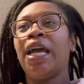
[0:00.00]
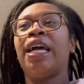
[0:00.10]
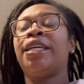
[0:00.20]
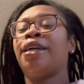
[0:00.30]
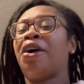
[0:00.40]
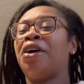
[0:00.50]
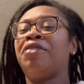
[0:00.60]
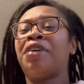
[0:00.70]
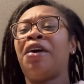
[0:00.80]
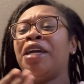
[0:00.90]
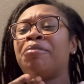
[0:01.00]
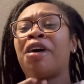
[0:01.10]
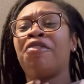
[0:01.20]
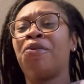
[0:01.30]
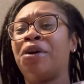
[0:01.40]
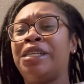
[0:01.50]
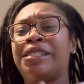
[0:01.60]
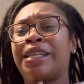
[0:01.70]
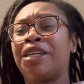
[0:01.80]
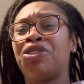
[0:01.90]
And y'all, if y'all hear my voice,
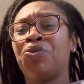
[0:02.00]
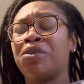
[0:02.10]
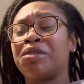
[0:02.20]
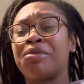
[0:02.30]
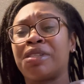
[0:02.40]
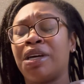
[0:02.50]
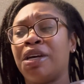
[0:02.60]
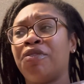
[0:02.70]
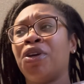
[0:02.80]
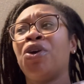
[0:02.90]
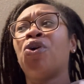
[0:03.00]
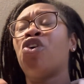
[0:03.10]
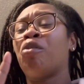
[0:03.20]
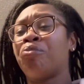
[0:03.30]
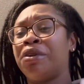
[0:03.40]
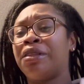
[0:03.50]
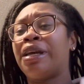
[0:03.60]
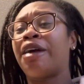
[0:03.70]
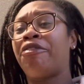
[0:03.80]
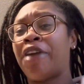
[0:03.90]
like, doing some stuff, or I'm breathing
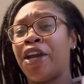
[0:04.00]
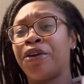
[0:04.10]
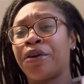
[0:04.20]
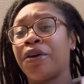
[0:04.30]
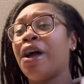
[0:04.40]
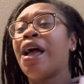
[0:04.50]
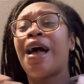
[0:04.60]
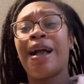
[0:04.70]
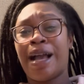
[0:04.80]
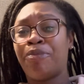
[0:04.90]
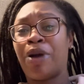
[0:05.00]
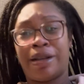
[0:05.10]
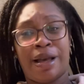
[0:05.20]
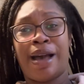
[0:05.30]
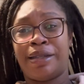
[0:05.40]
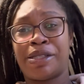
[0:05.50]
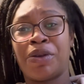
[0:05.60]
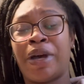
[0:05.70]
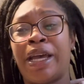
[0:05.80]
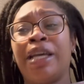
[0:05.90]
like a fat girl, I got bronchitis,
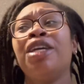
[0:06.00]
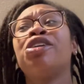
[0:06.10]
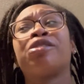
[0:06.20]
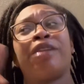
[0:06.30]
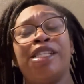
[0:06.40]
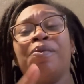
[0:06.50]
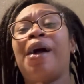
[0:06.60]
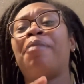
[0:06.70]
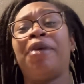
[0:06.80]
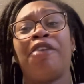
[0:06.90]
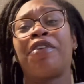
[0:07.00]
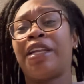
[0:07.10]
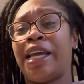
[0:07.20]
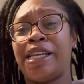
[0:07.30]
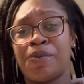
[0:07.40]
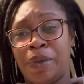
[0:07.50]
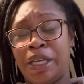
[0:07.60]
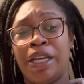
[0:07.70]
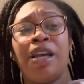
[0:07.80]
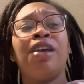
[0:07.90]
okay? So that's where I've been for the last week.